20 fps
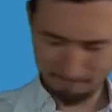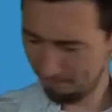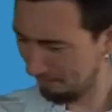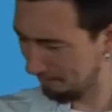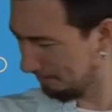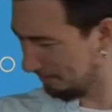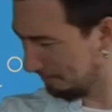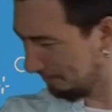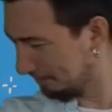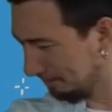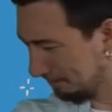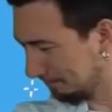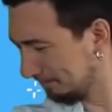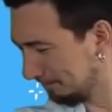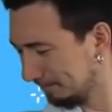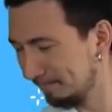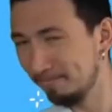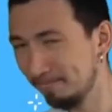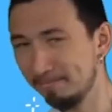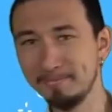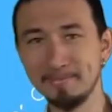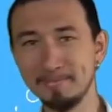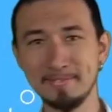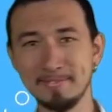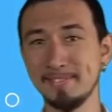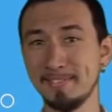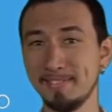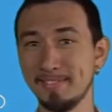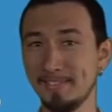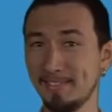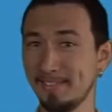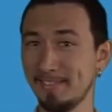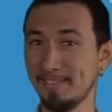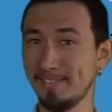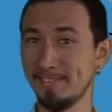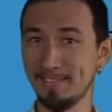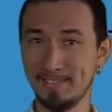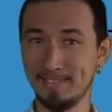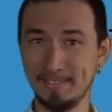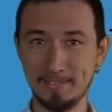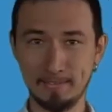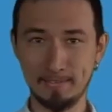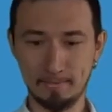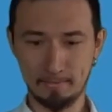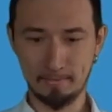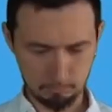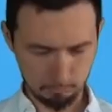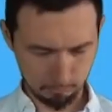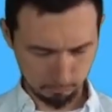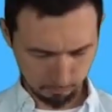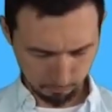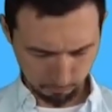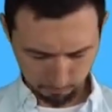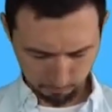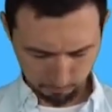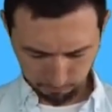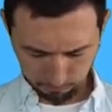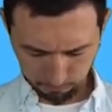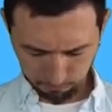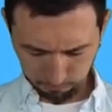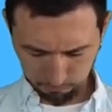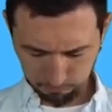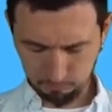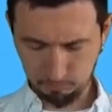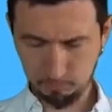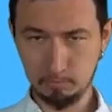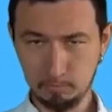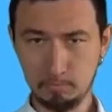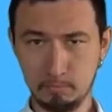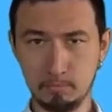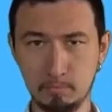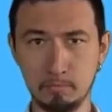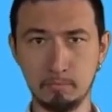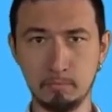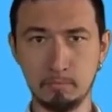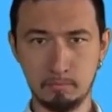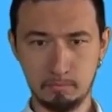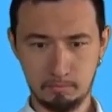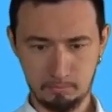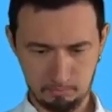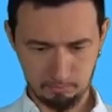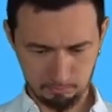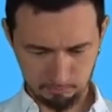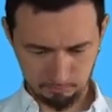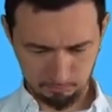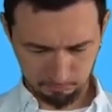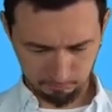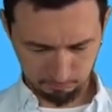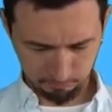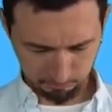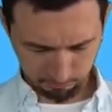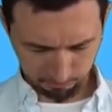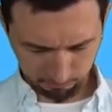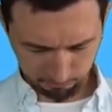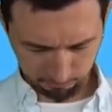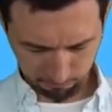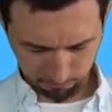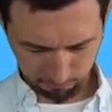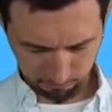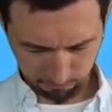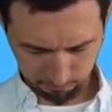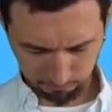No one is speaking in this clip.